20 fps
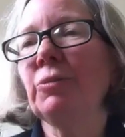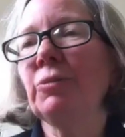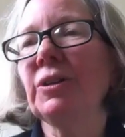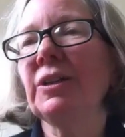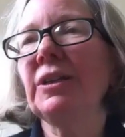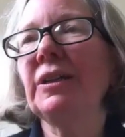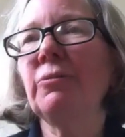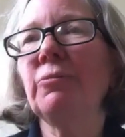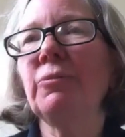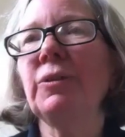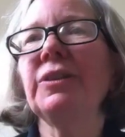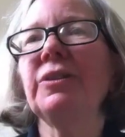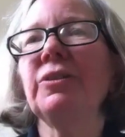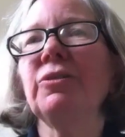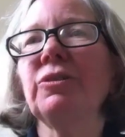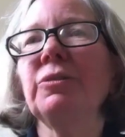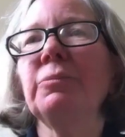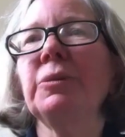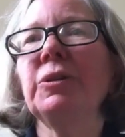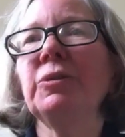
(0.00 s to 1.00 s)
working with your
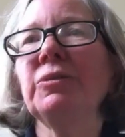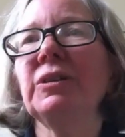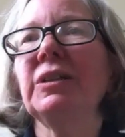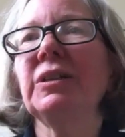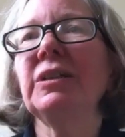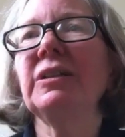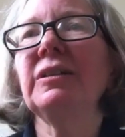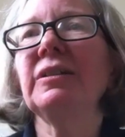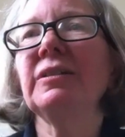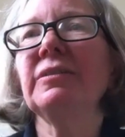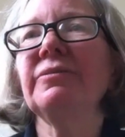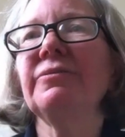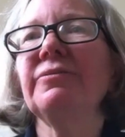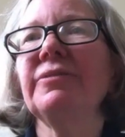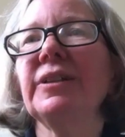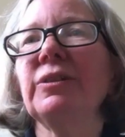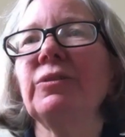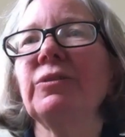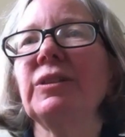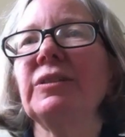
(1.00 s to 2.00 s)
community to
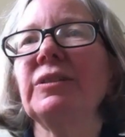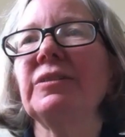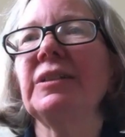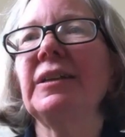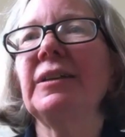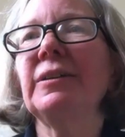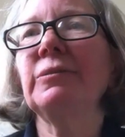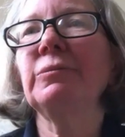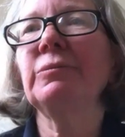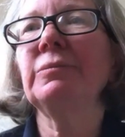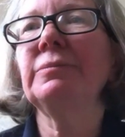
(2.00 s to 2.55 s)
figure this out.